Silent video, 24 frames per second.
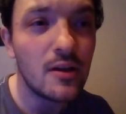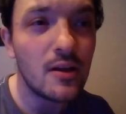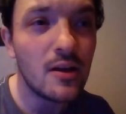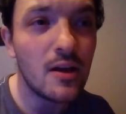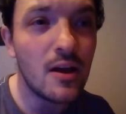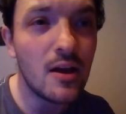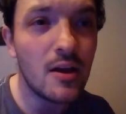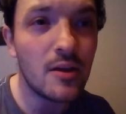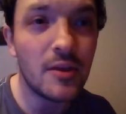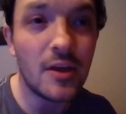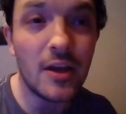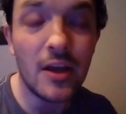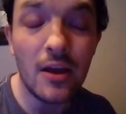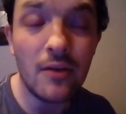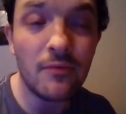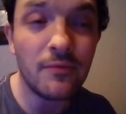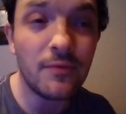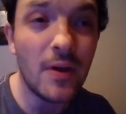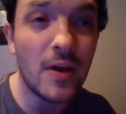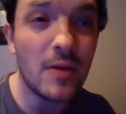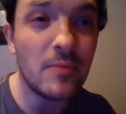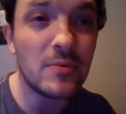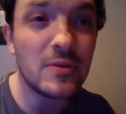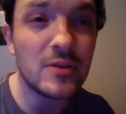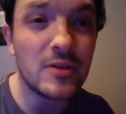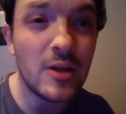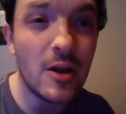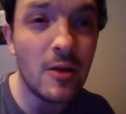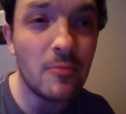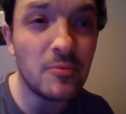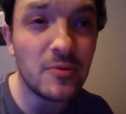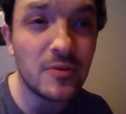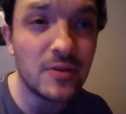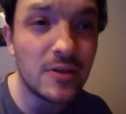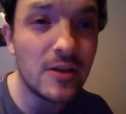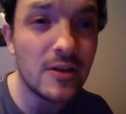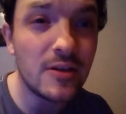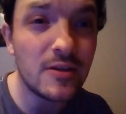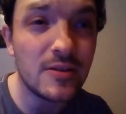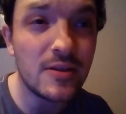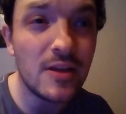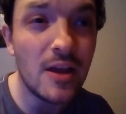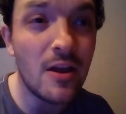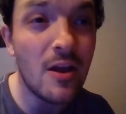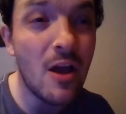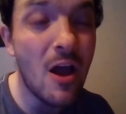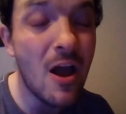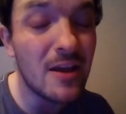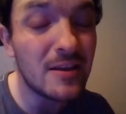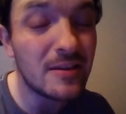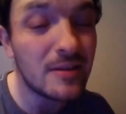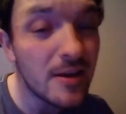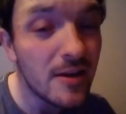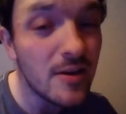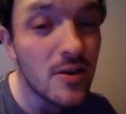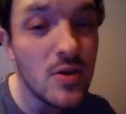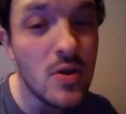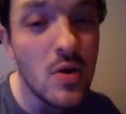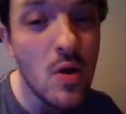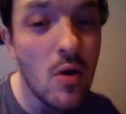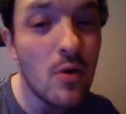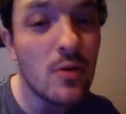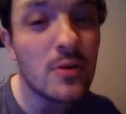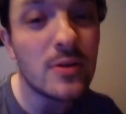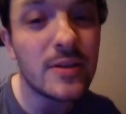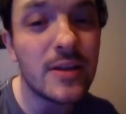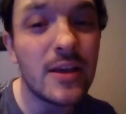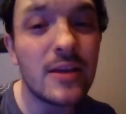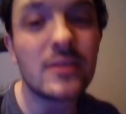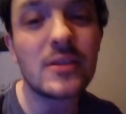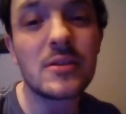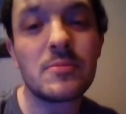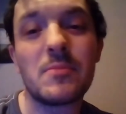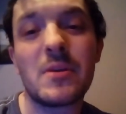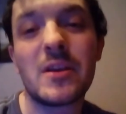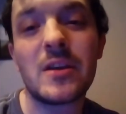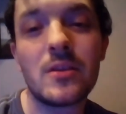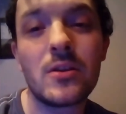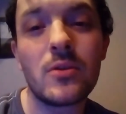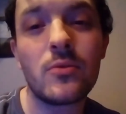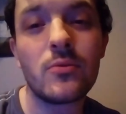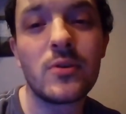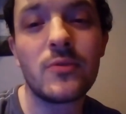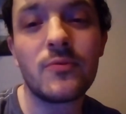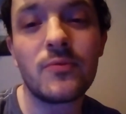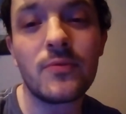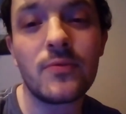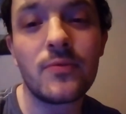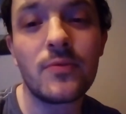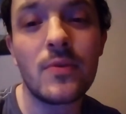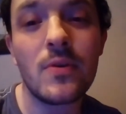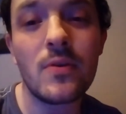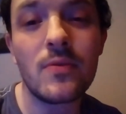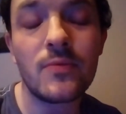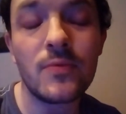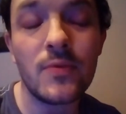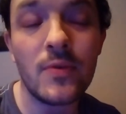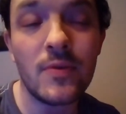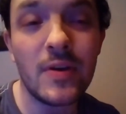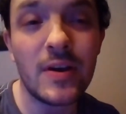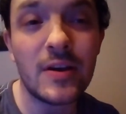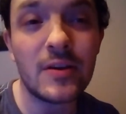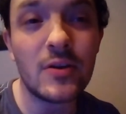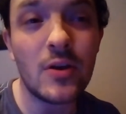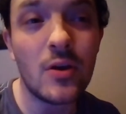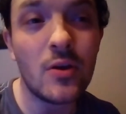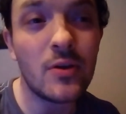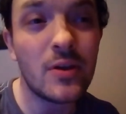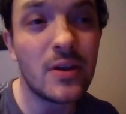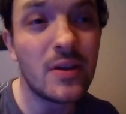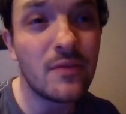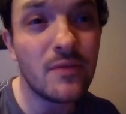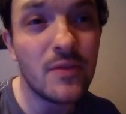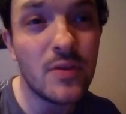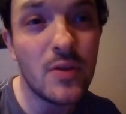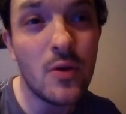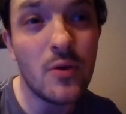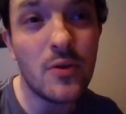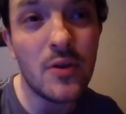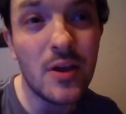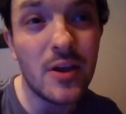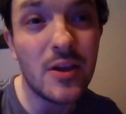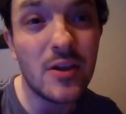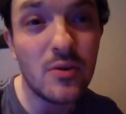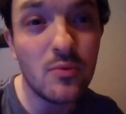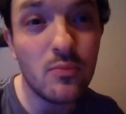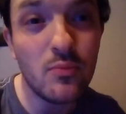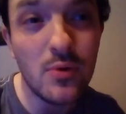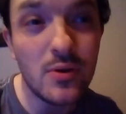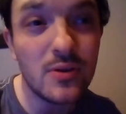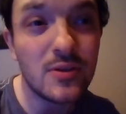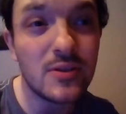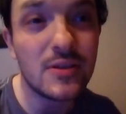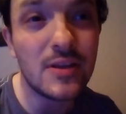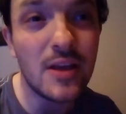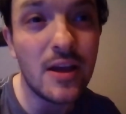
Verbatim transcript: Uh, they had famous celebrities there. I did not get to meet Louis Ferrigno, even though that he was